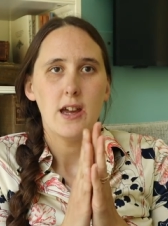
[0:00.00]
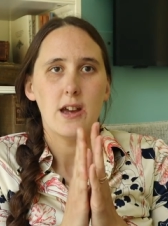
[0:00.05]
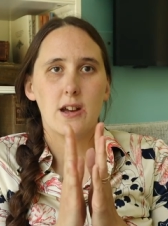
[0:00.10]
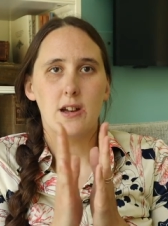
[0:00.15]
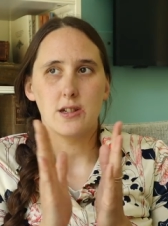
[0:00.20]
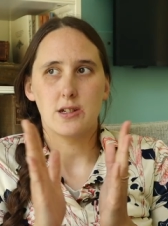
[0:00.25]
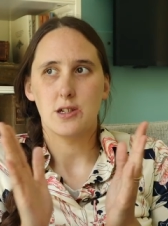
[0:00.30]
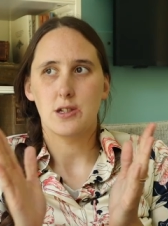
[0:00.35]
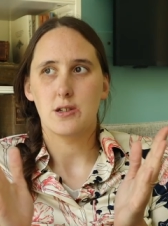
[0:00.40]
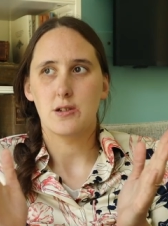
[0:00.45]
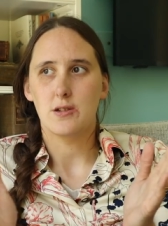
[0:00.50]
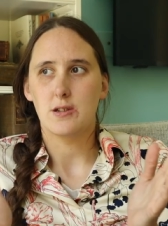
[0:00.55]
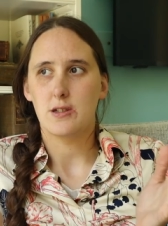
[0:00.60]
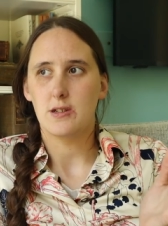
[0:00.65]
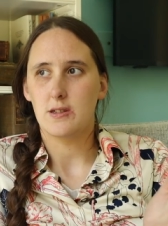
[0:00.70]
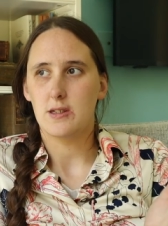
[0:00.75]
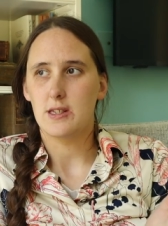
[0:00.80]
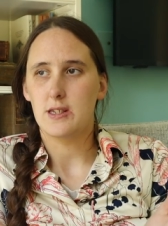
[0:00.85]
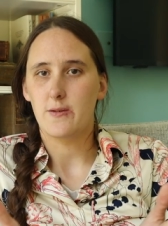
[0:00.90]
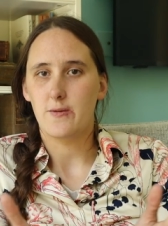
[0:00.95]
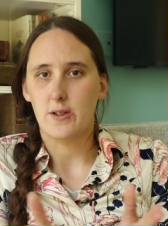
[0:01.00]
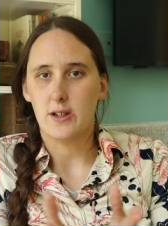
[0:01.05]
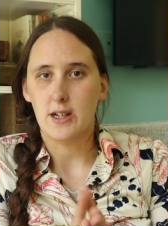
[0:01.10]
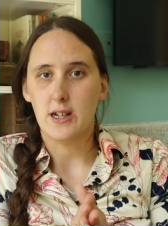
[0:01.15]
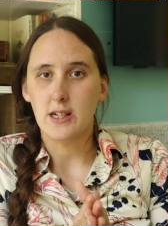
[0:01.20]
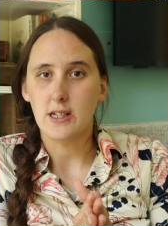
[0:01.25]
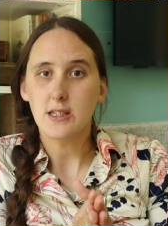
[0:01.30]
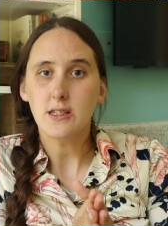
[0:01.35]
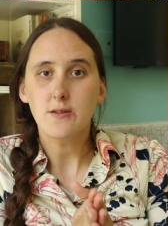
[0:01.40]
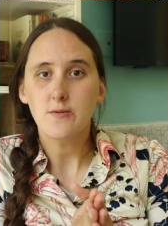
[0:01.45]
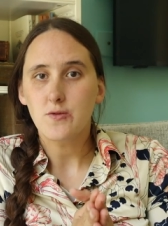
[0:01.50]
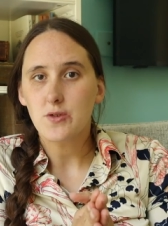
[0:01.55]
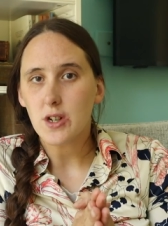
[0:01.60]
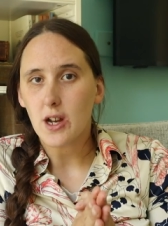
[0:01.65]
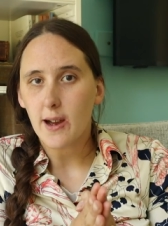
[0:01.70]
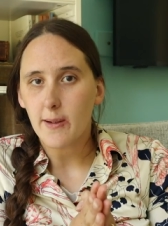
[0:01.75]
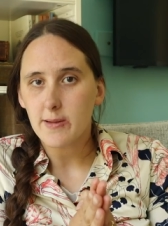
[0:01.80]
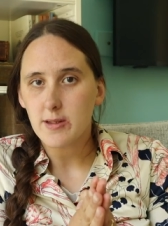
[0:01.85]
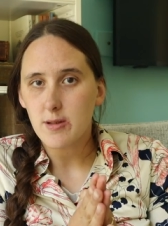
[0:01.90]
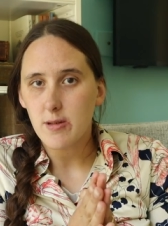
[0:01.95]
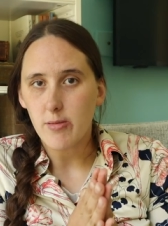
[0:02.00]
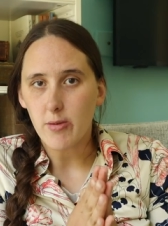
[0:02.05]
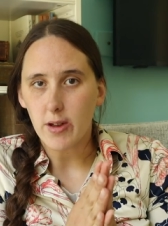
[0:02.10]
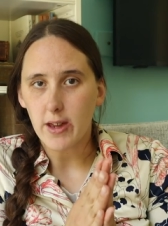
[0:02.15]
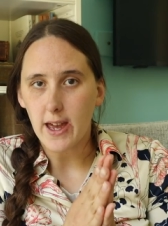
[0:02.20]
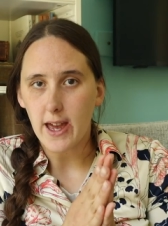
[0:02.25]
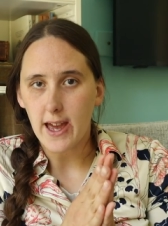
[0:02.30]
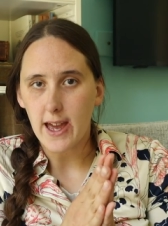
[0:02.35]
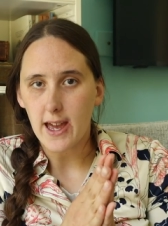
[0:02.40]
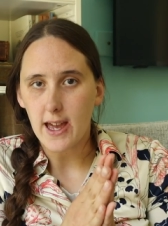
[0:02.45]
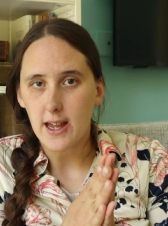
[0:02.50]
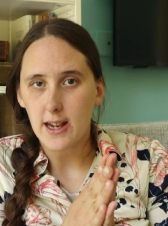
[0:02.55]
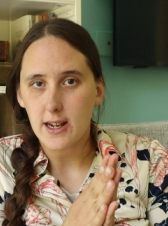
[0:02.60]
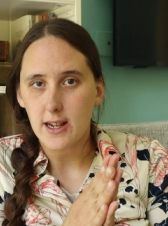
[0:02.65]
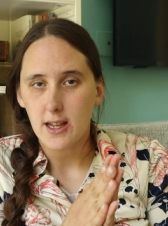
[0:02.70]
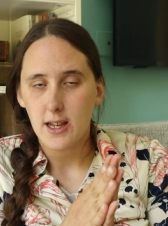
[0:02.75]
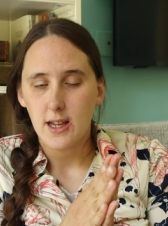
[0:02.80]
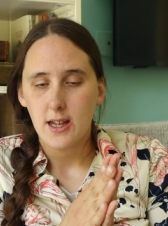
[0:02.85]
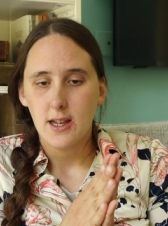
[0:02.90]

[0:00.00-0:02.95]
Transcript: It also shows you the different kinds of jobs people had.